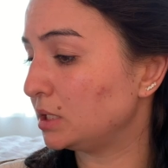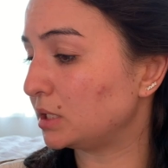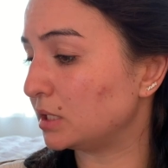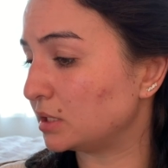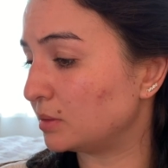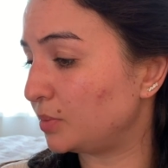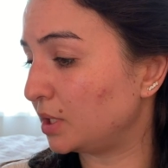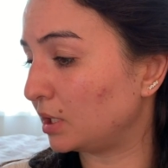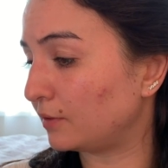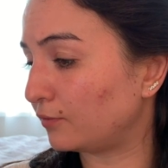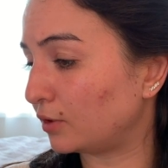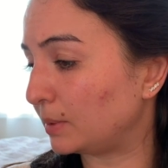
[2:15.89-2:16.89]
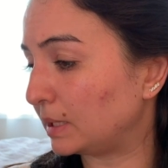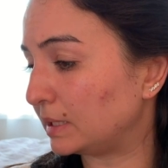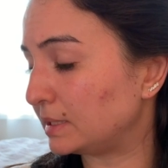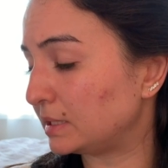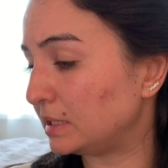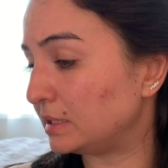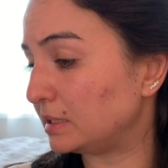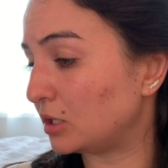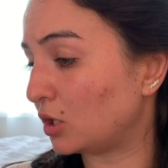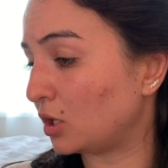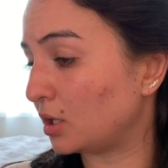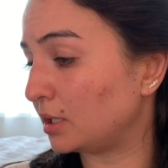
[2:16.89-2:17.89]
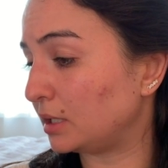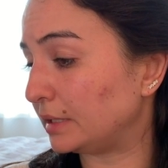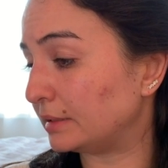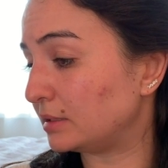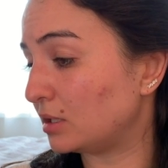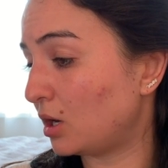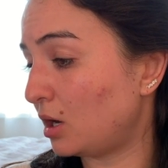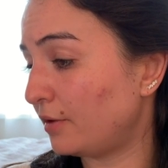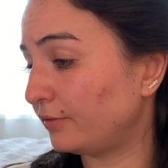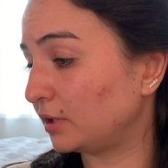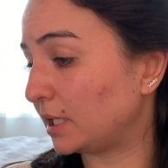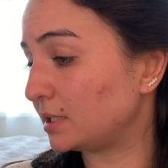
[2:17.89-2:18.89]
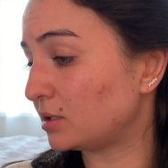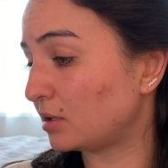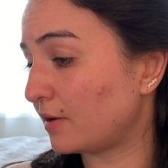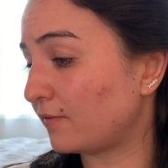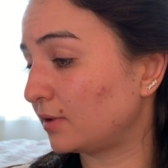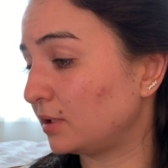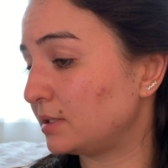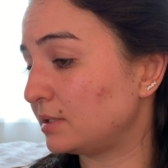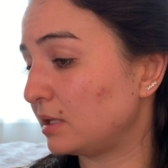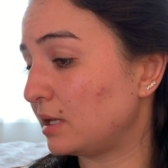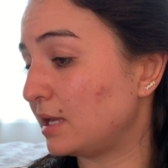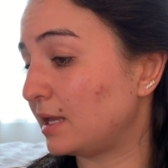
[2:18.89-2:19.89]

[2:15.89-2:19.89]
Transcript: Tinted peel off formula is easy on, easy off, glides on effortlessly.